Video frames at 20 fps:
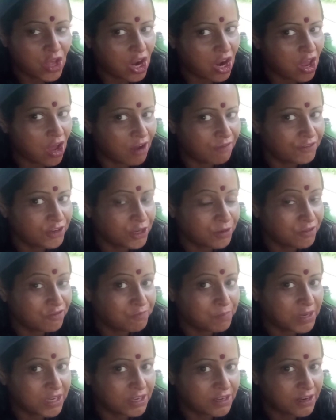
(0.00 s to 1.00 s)
that a lot of you
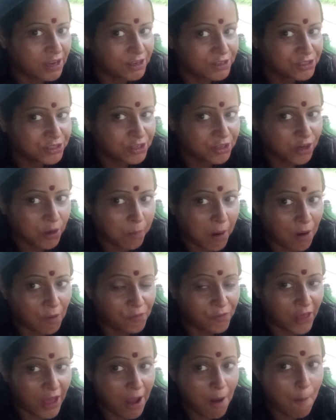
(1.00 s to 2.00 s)
have been asking
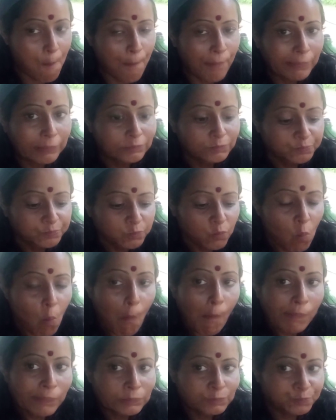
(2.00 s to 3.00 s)
about that,
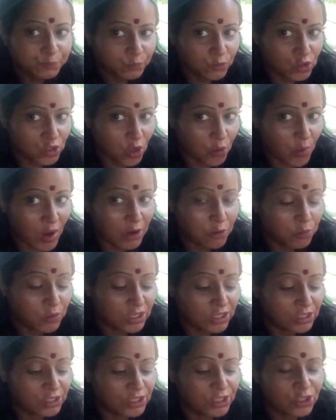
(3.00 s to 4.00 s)
so I
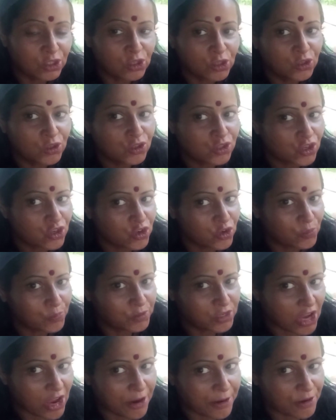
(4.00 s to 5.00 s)
will include an
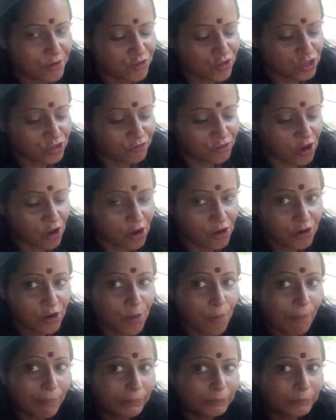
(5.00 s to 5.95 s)
update in this vlog.